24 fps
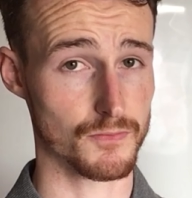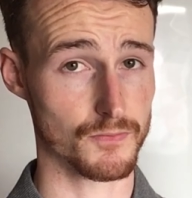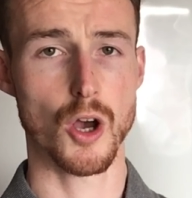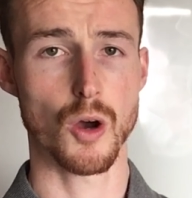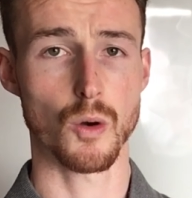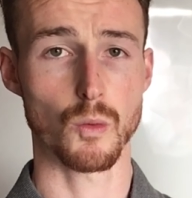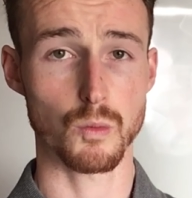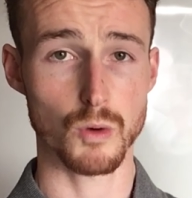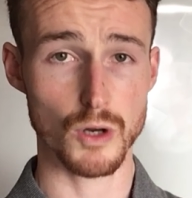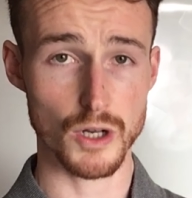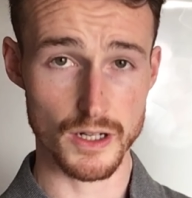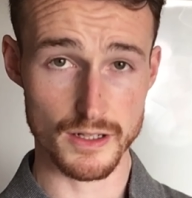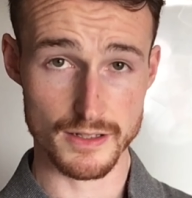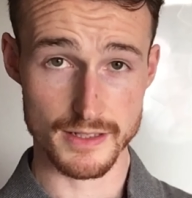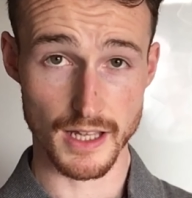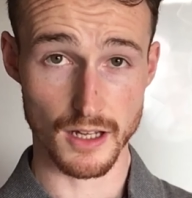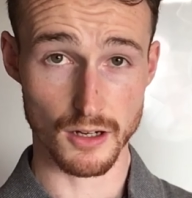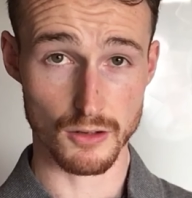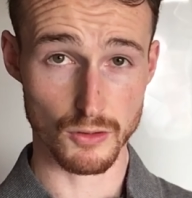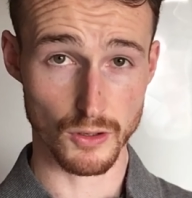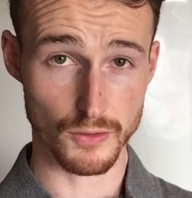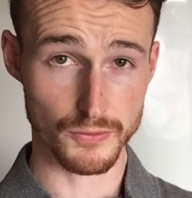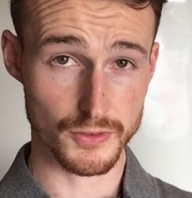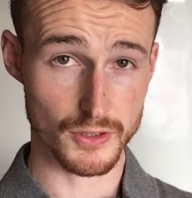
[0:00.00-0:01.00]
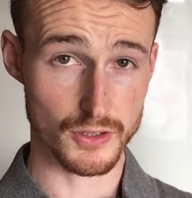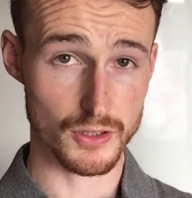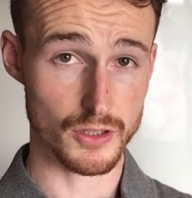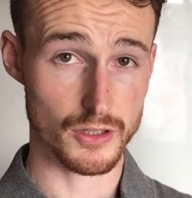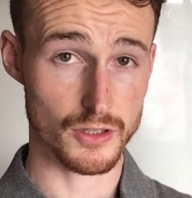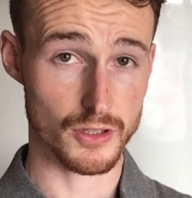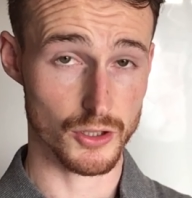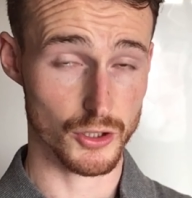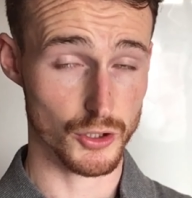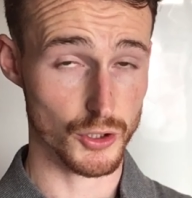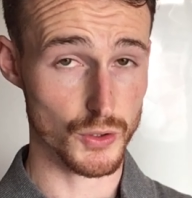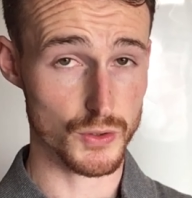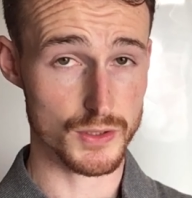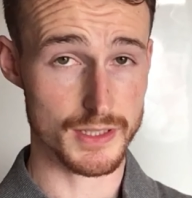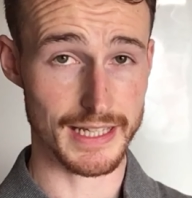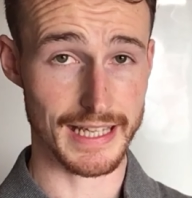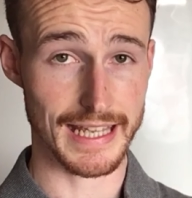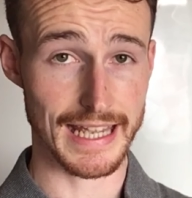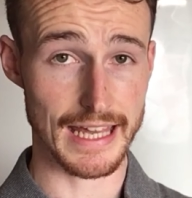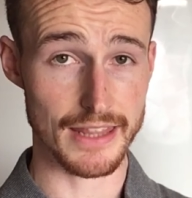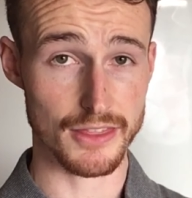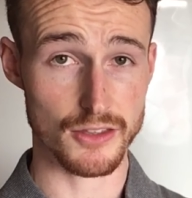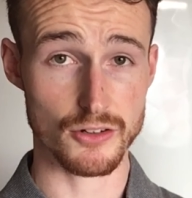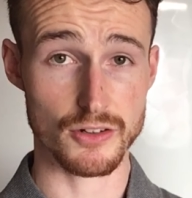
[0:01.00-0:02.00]
Words that are often used
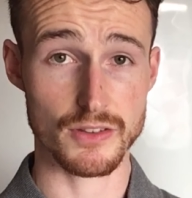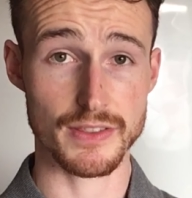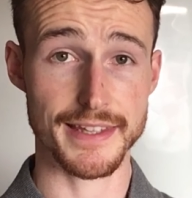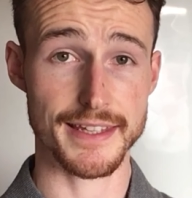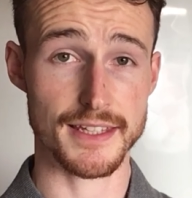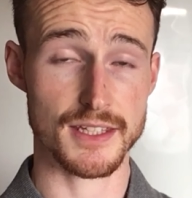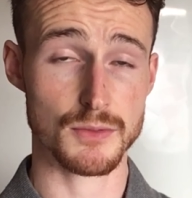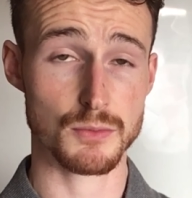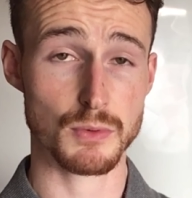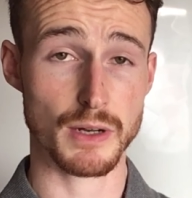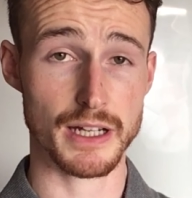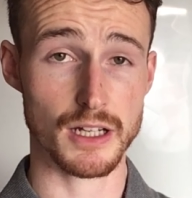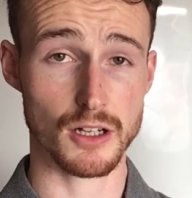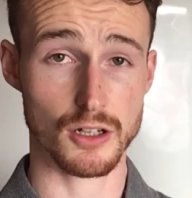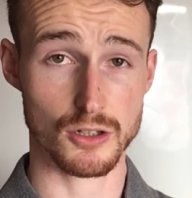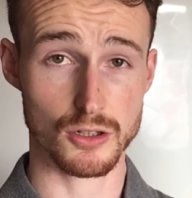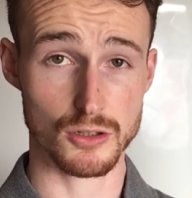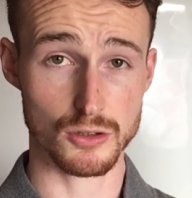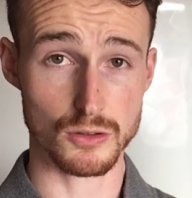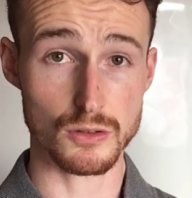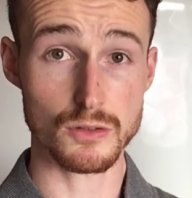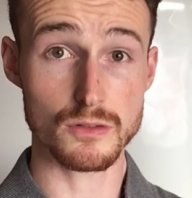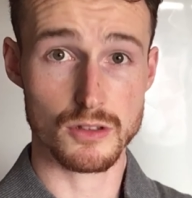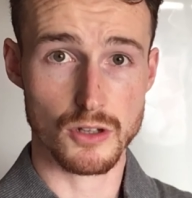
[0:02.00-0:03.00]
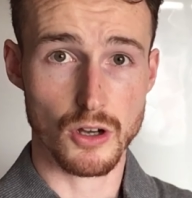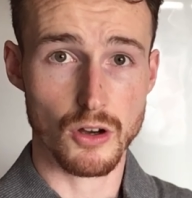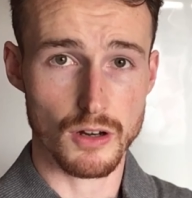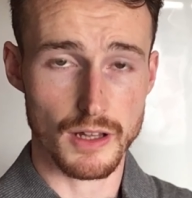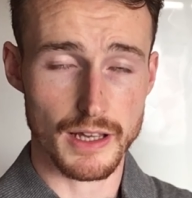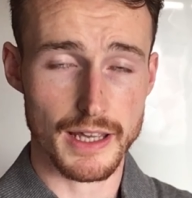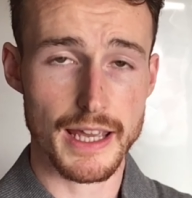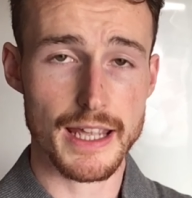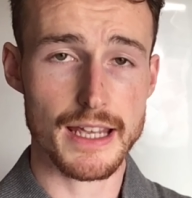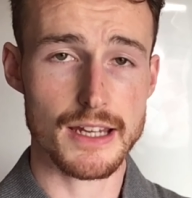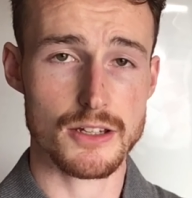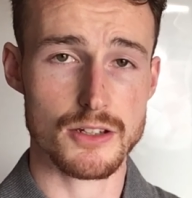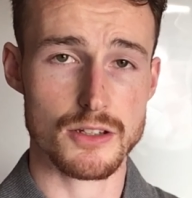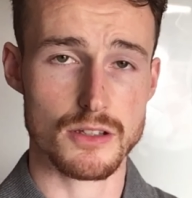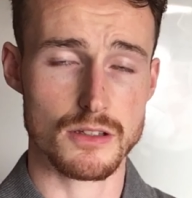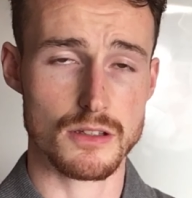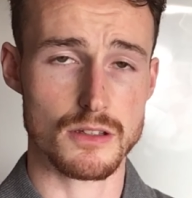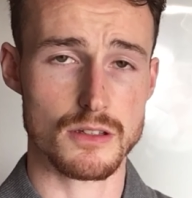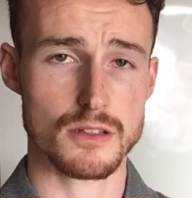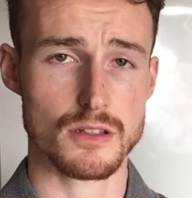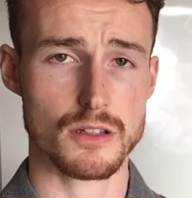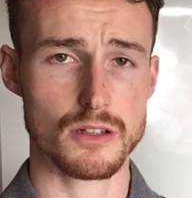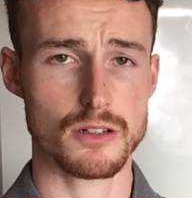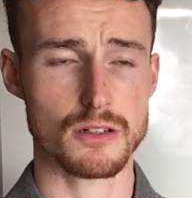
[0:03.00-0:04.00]
together in this way are called collocations.
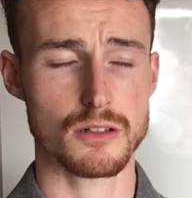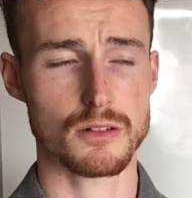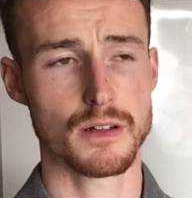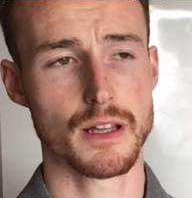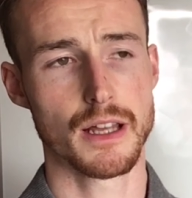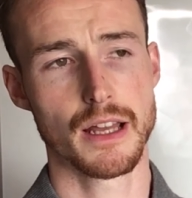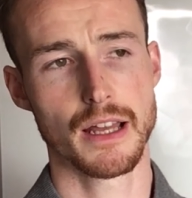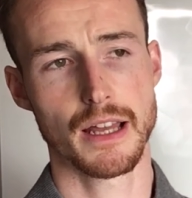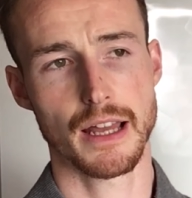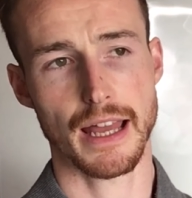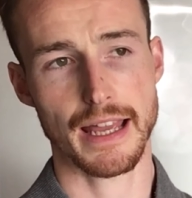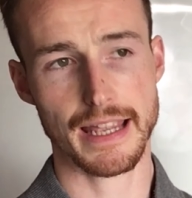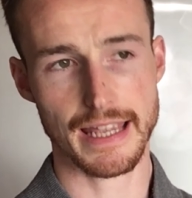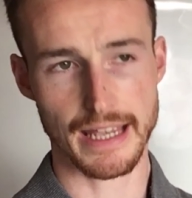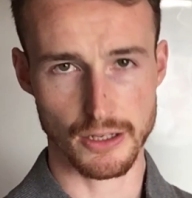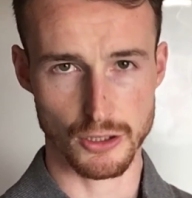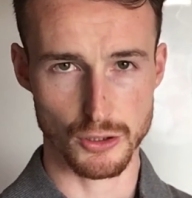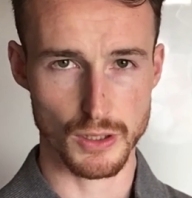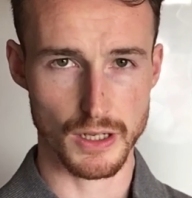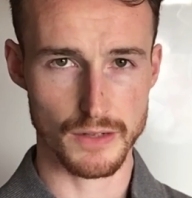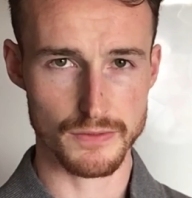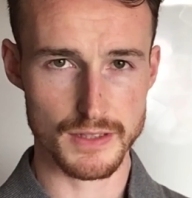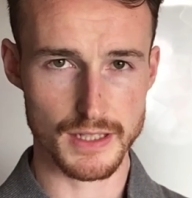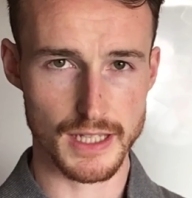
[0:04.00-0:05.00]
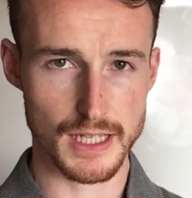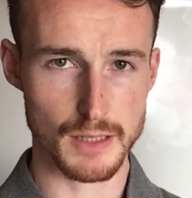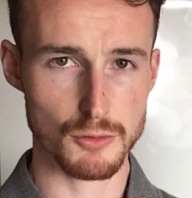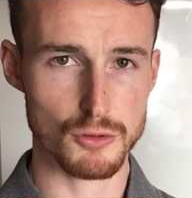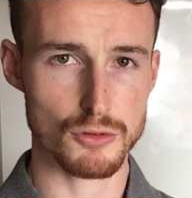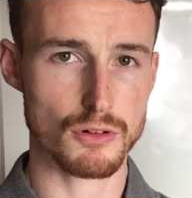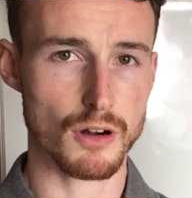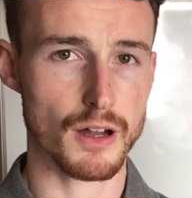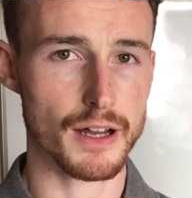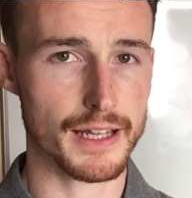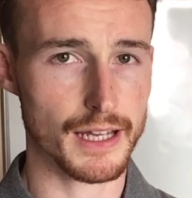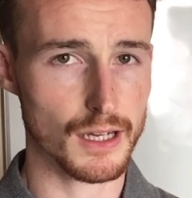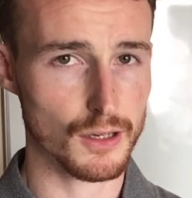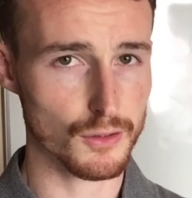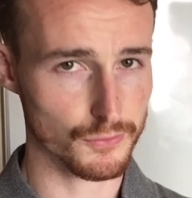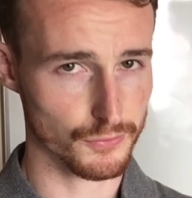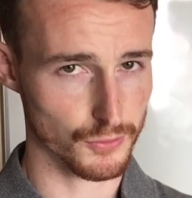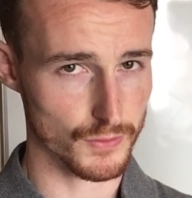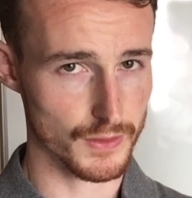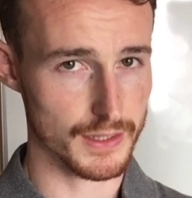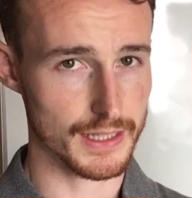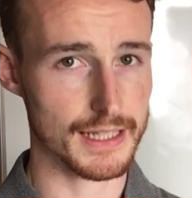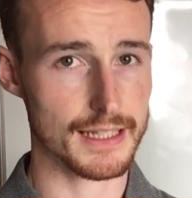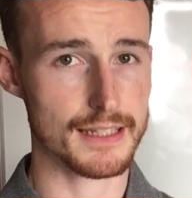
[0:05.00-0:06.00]
So again, you have to keep your eye out
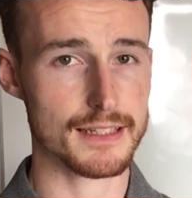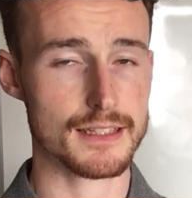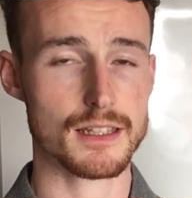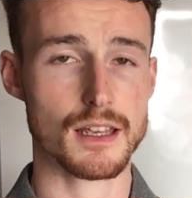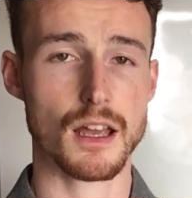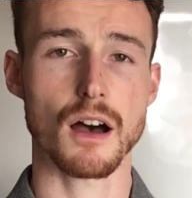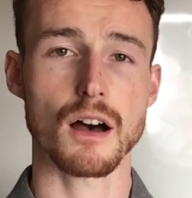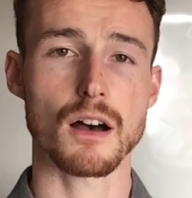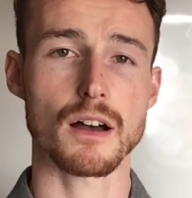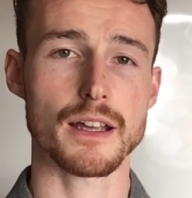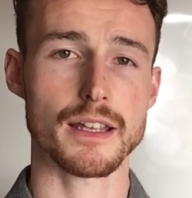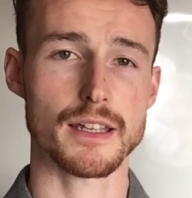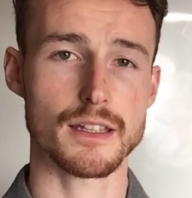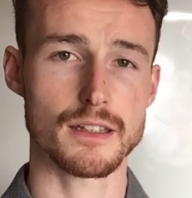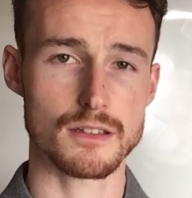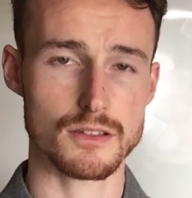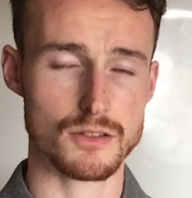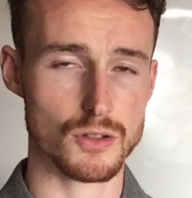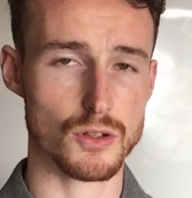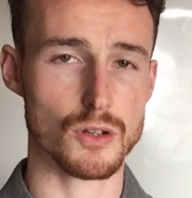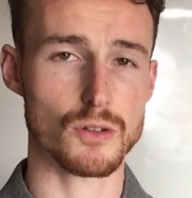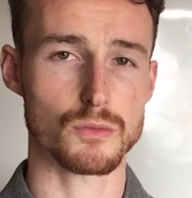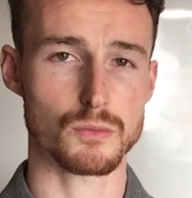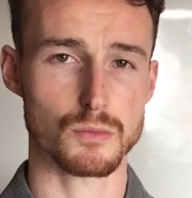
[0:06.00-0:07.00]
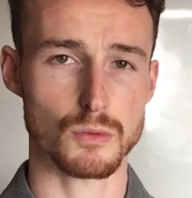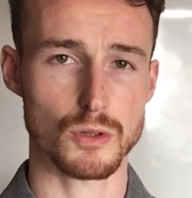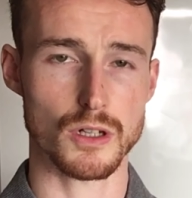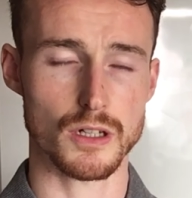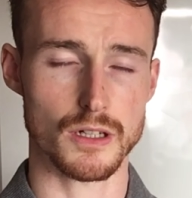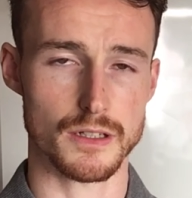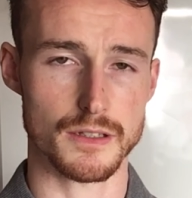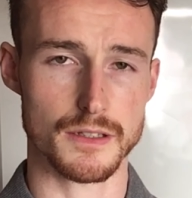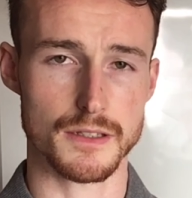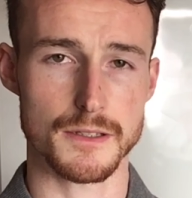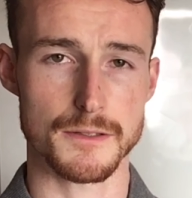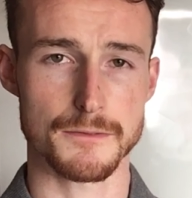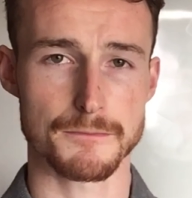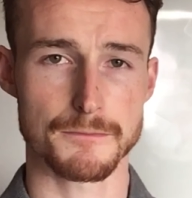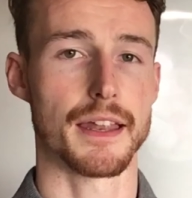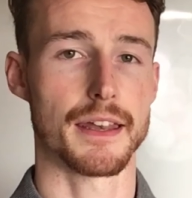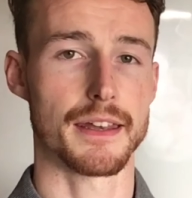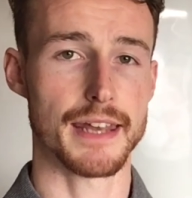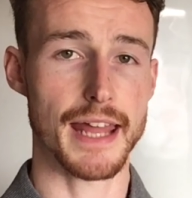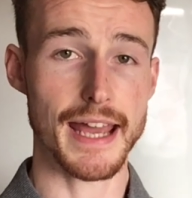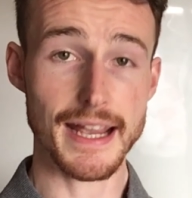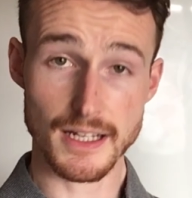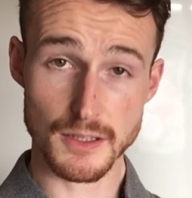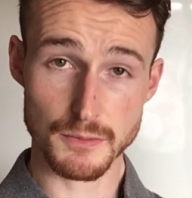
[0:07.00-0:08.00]
for these kinds of words.
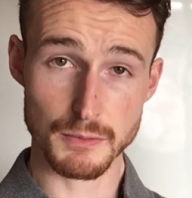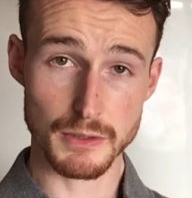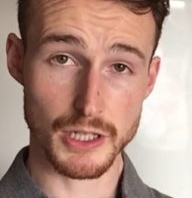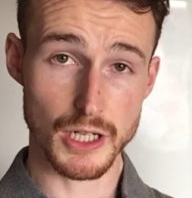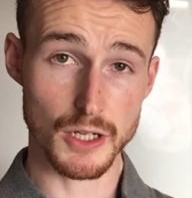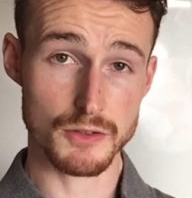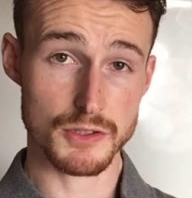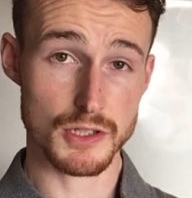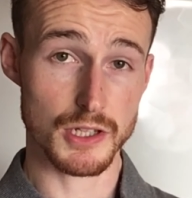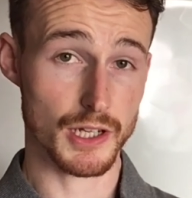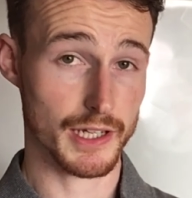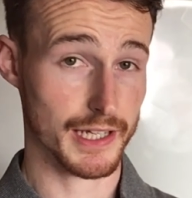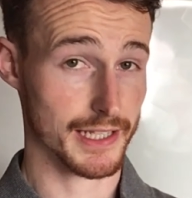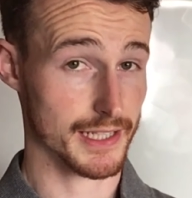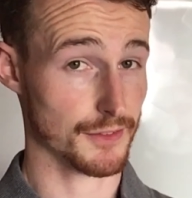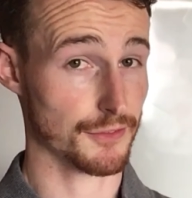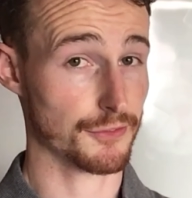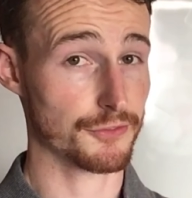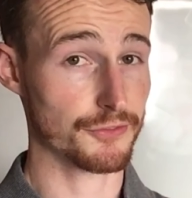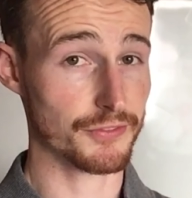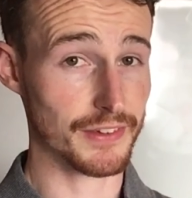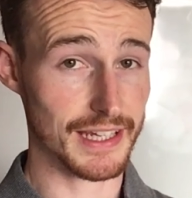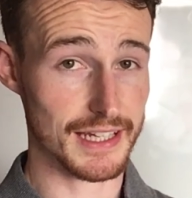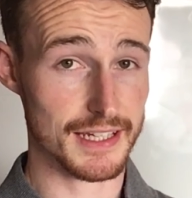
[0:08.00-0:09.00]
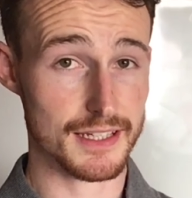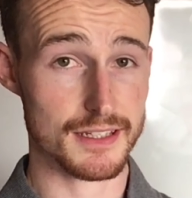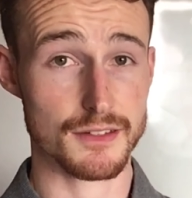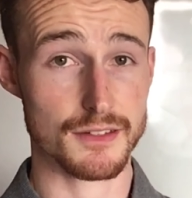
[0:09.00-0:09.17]
Next, we're going to look at a fixed